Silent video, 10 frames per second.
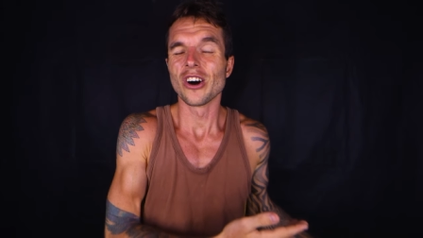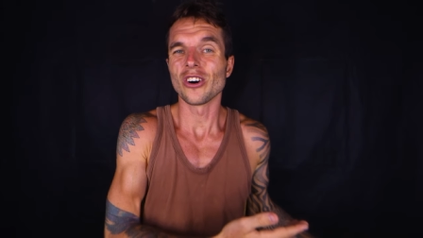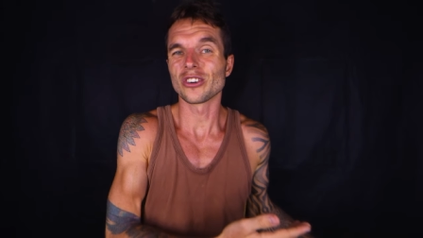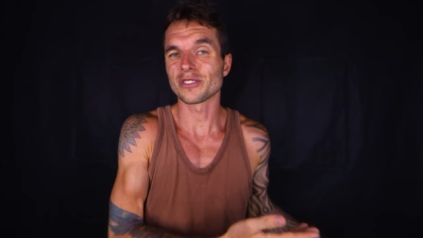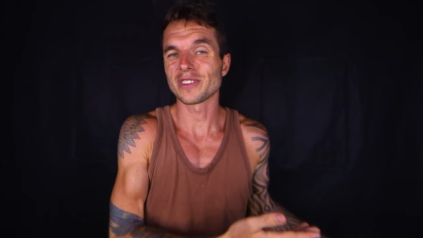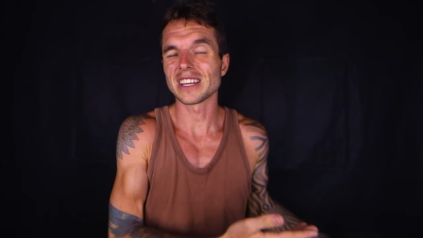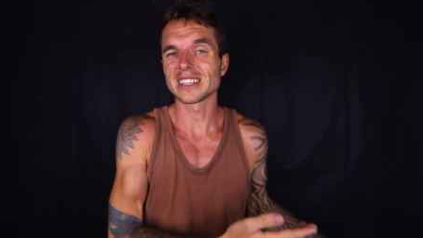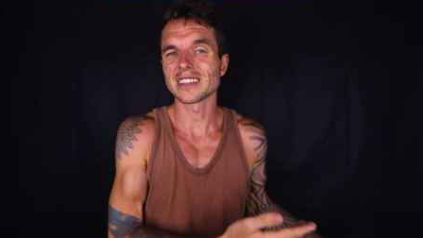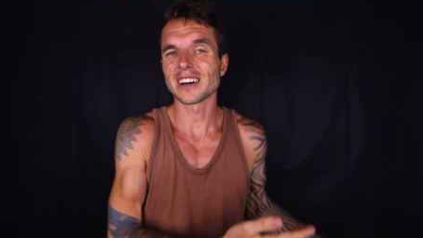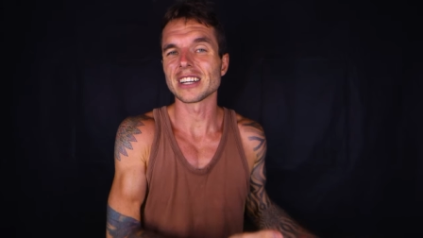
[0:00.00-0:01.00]
on a vegan
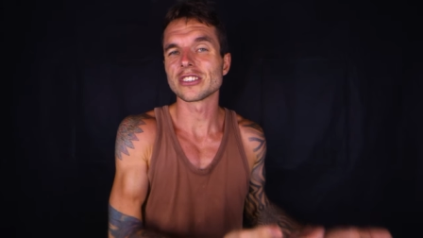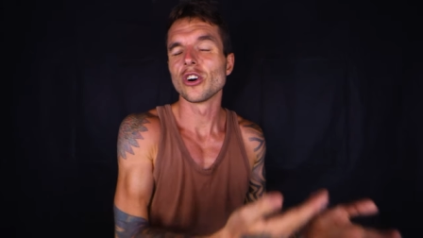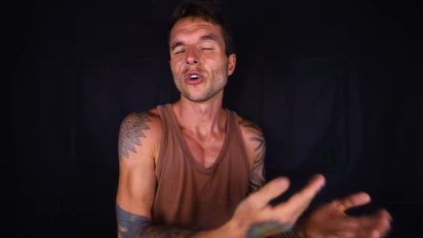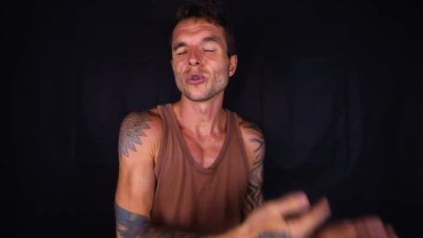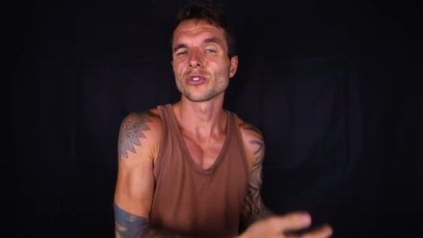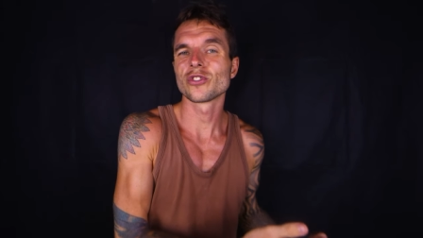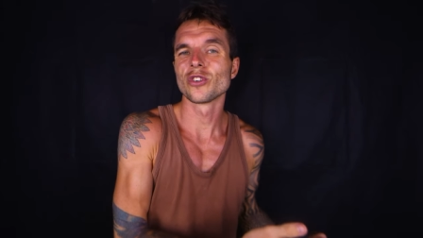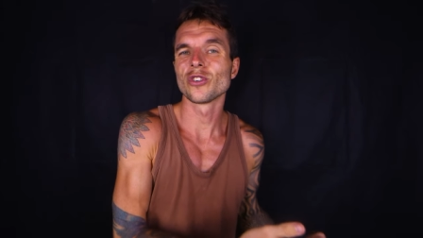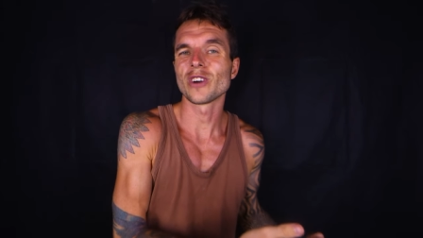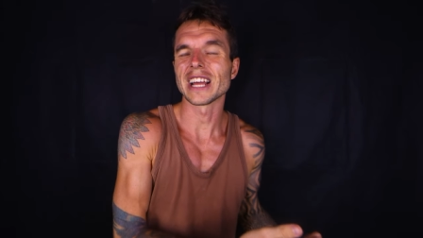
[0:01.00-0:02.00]
diet or
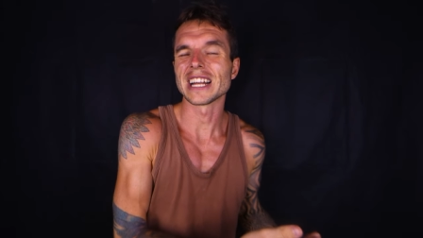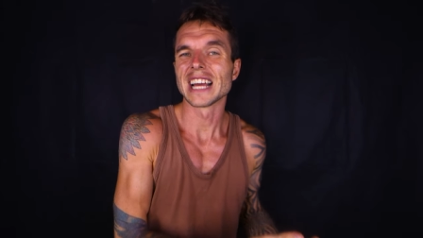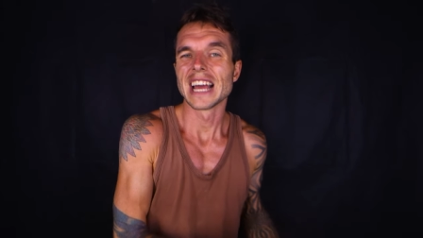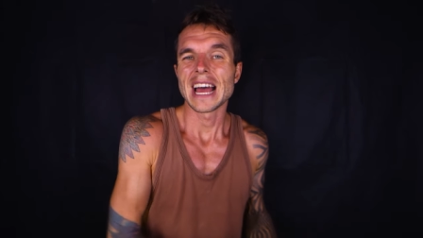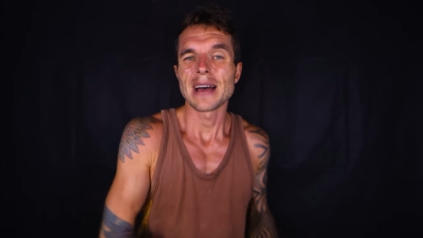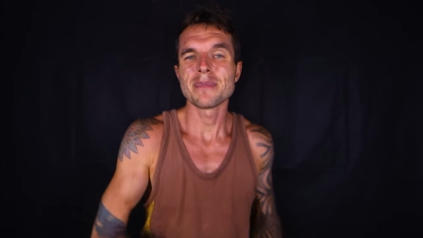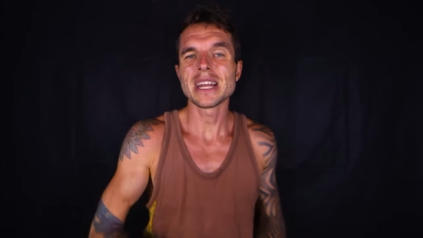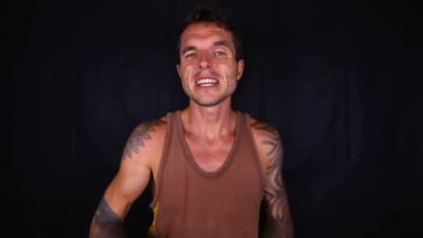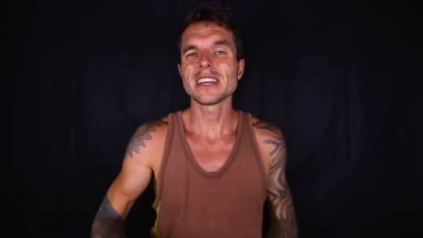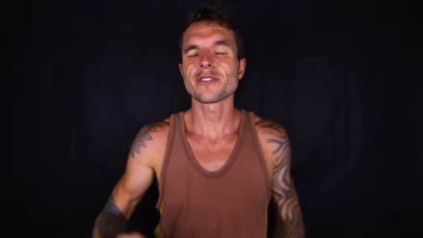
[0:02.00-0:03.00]
taurine and many
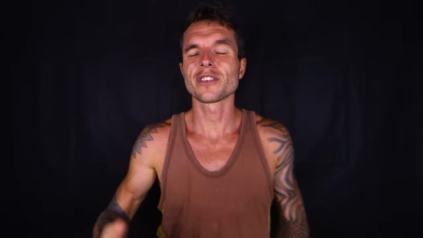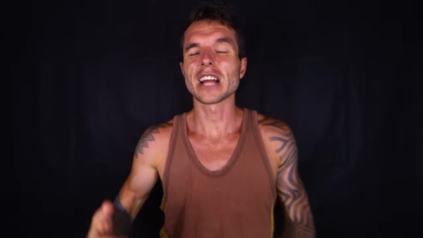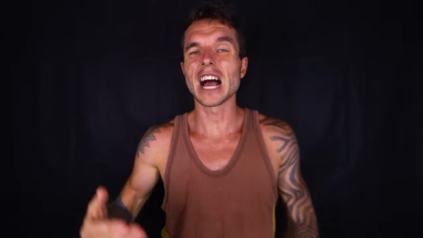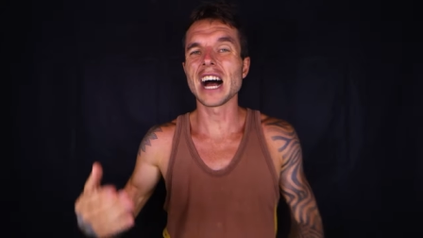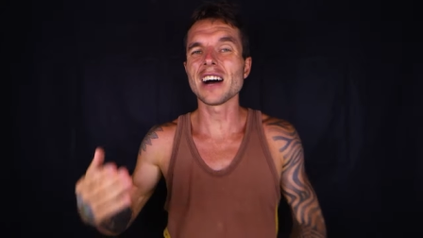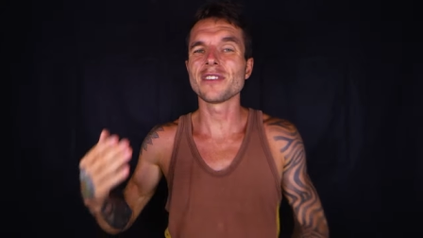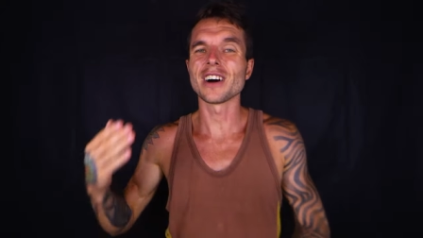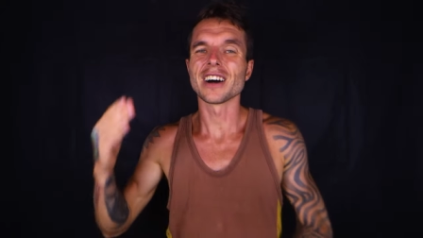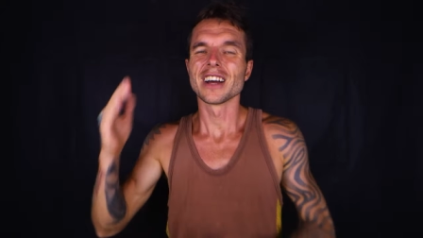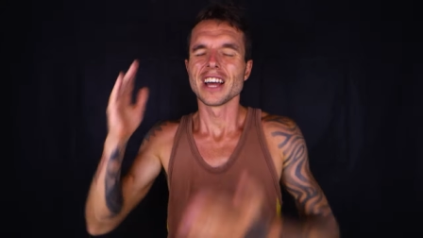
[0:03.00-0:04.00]
different other